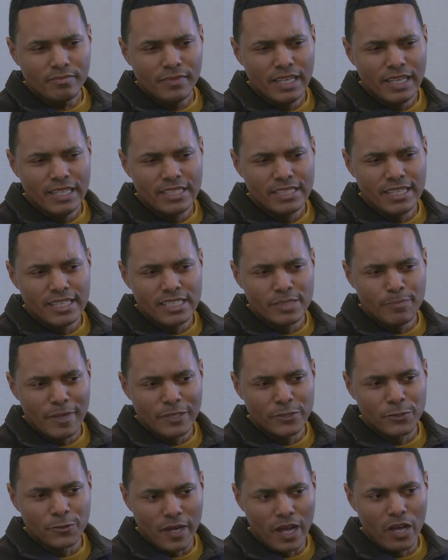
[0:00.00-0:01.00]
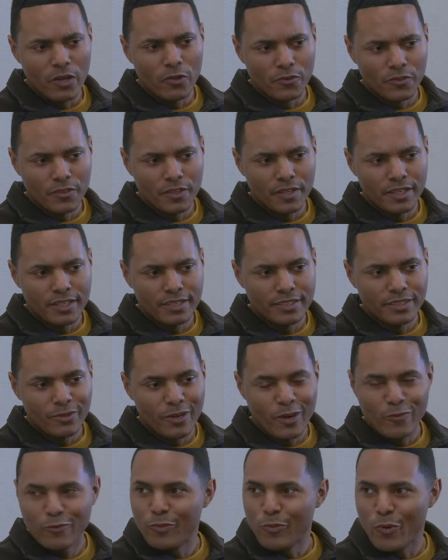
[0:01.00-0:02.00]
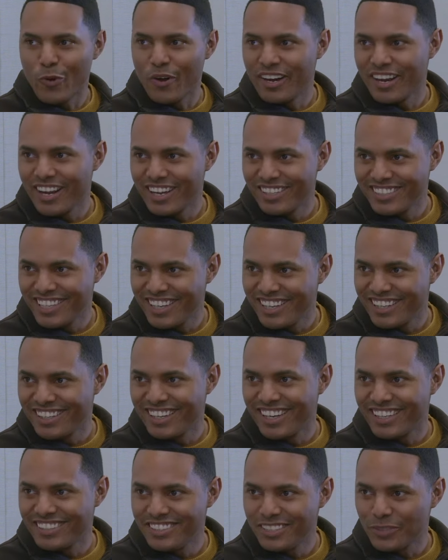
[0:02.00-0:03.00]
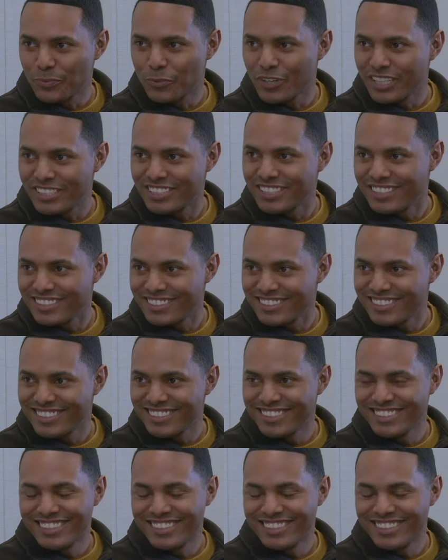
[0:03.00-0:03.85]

is mental health. Every morning I take an antidepressant,